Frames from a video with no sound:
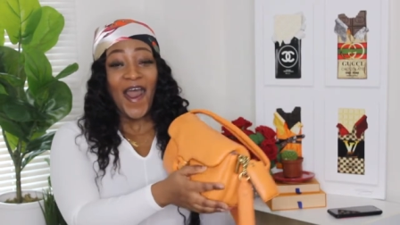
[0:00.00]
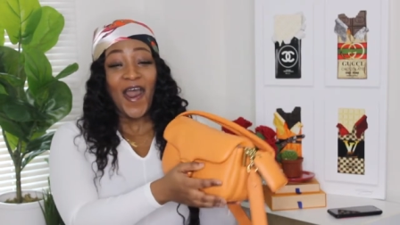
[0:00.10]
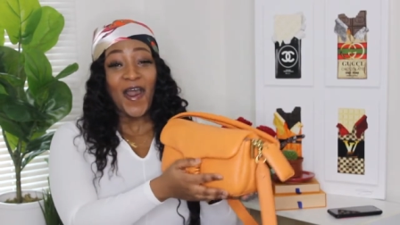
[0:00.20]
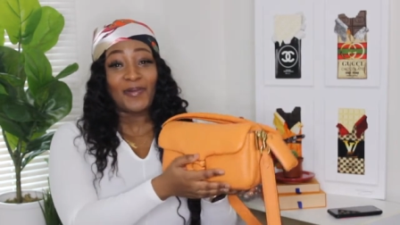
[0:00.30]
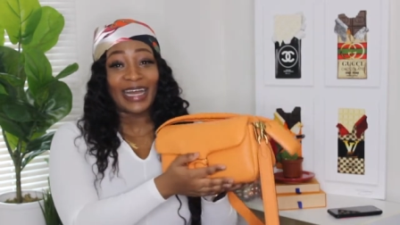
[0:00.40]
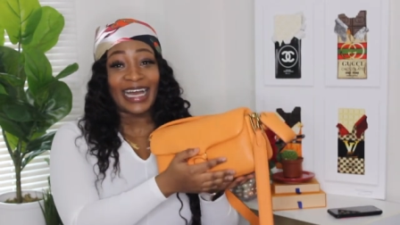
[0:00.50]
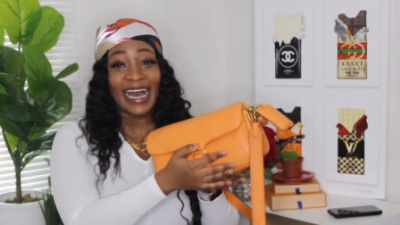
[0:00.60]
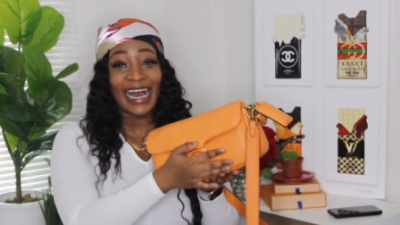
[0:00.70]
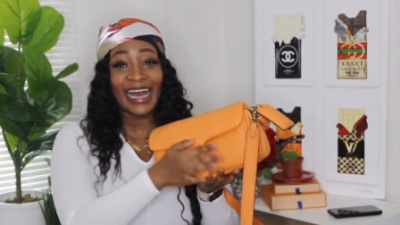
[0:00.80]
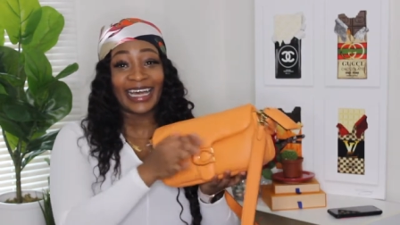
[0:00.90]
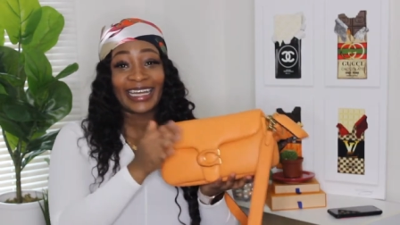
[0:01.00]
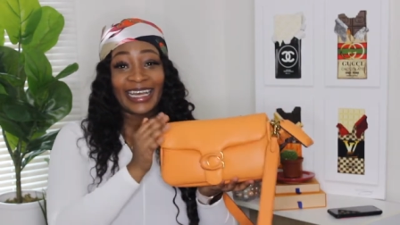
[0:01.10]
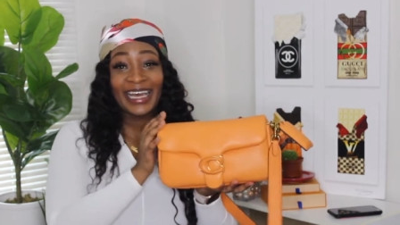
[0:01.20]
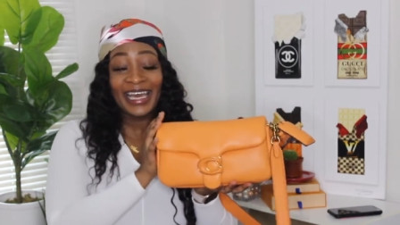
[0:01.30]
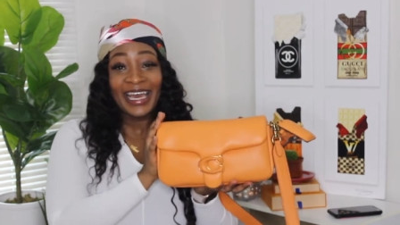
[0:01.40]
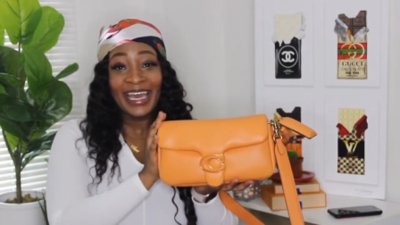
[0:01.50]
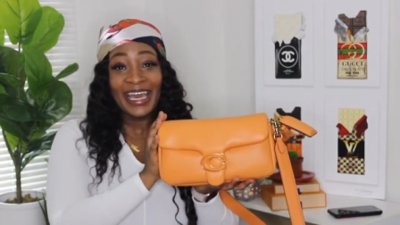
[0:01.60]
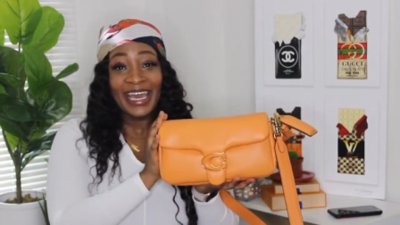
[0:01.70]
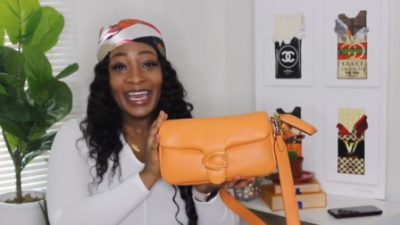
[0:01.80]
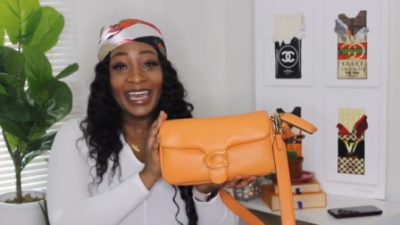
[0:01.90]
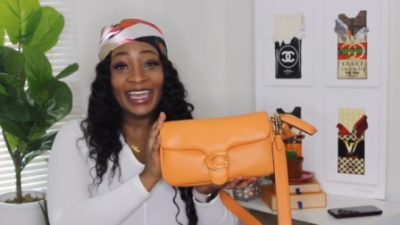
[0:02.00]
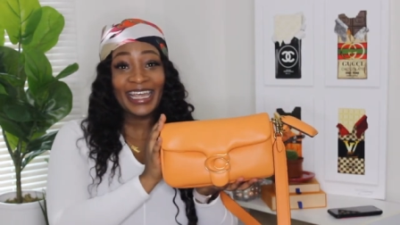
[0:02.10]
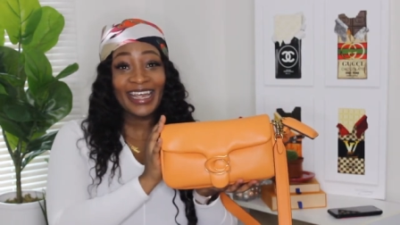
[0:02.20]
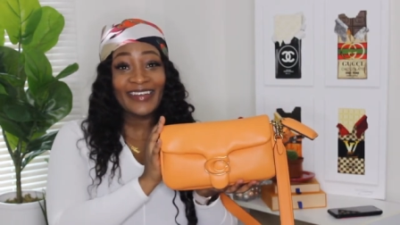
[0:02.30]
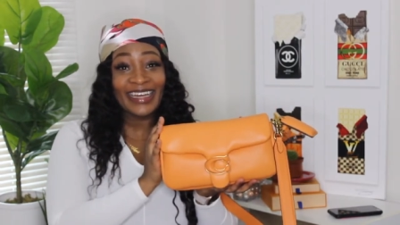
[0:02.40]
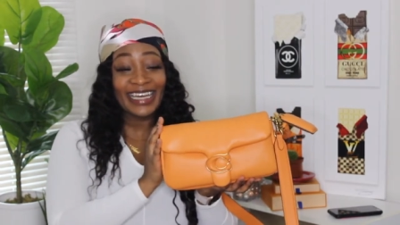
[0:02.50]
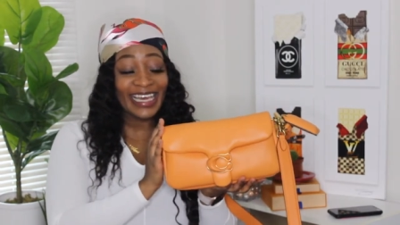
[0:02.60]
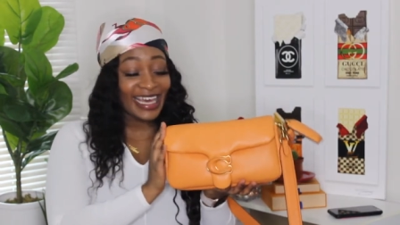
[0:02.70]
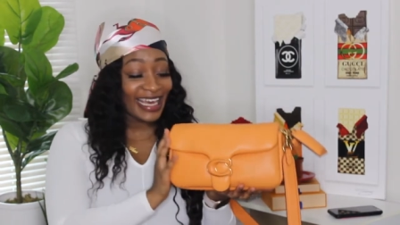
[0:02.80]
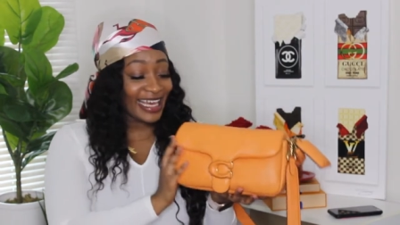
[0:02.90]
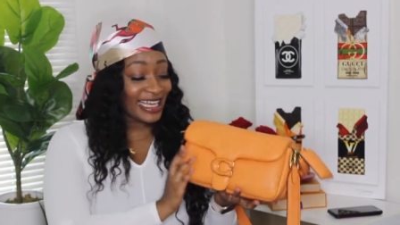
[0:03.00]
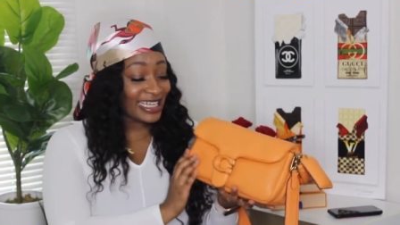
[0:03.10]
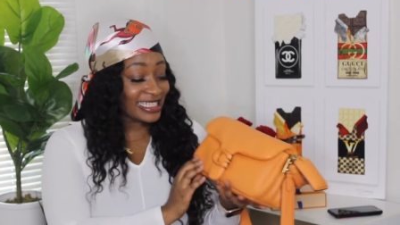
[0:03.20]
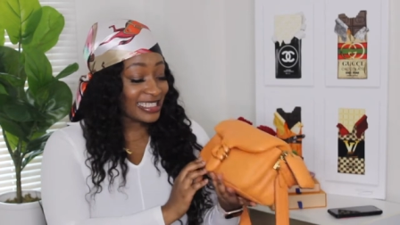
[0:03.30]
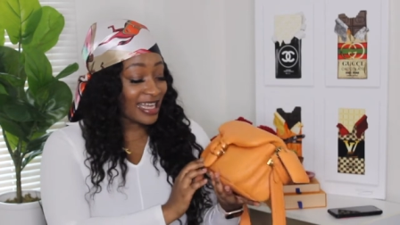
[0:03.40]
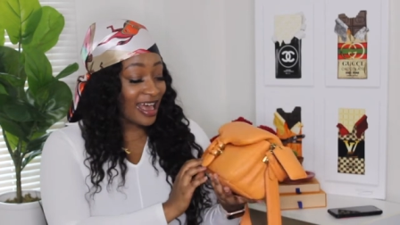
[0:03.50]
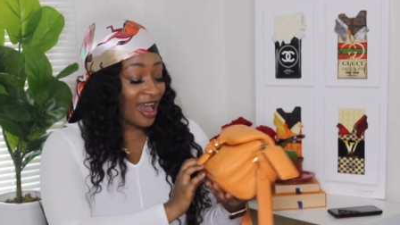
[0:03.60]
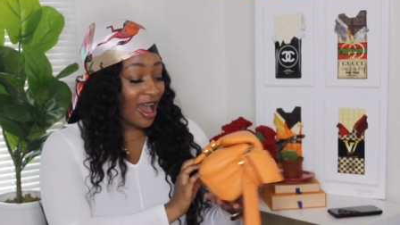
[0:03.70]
oh my god, here it is.